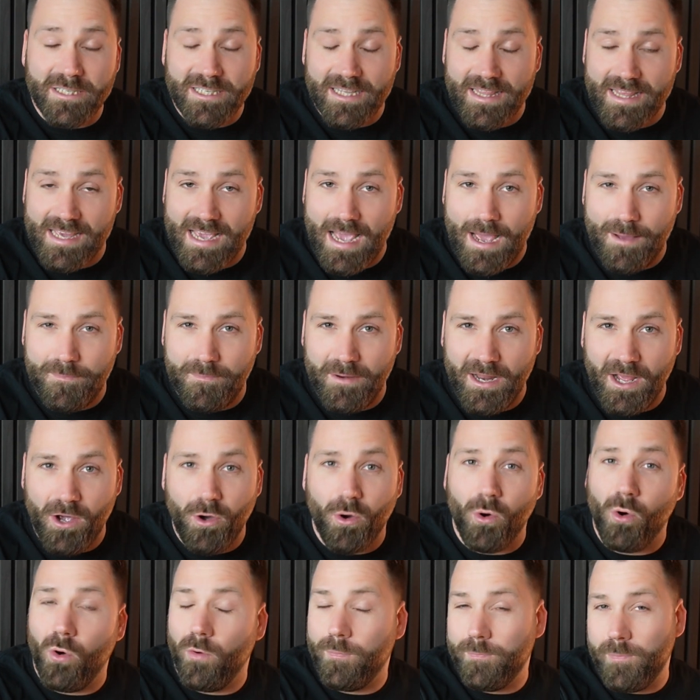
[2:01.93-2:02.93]
to the
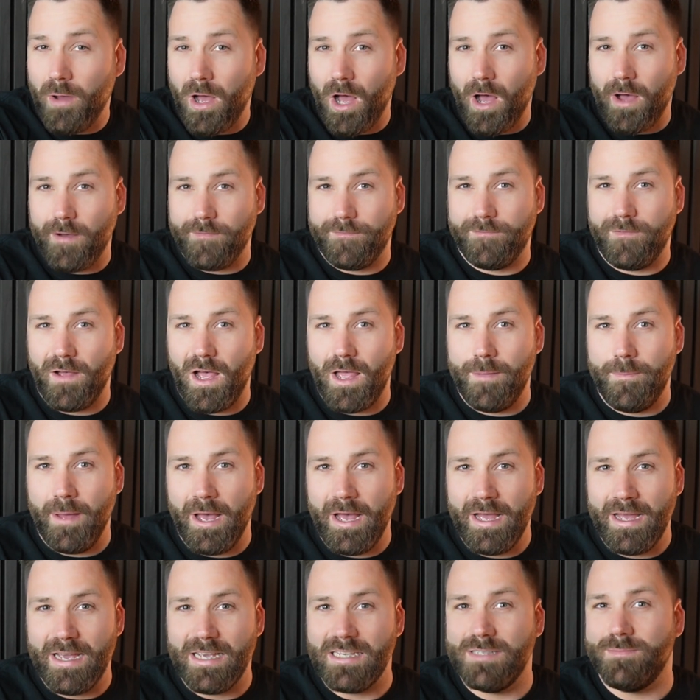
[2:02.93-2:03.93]
cabinet, or part
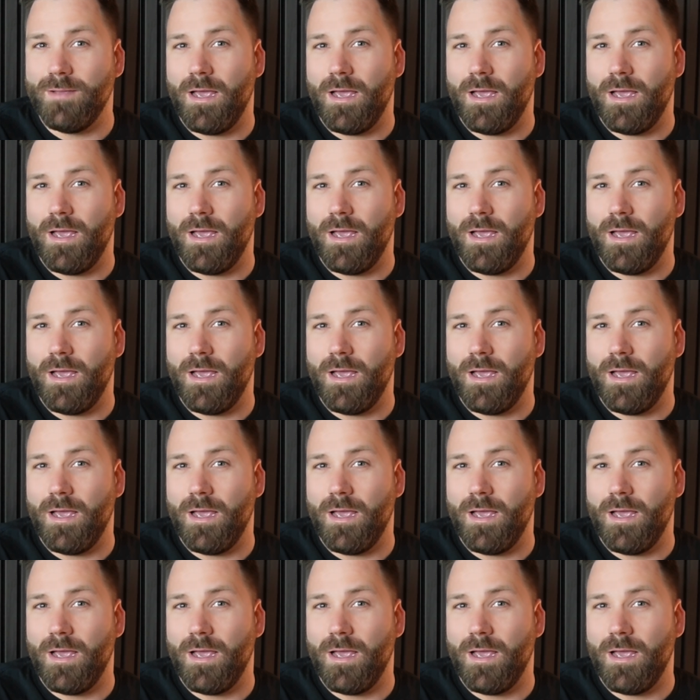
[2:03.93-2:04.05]
fibre is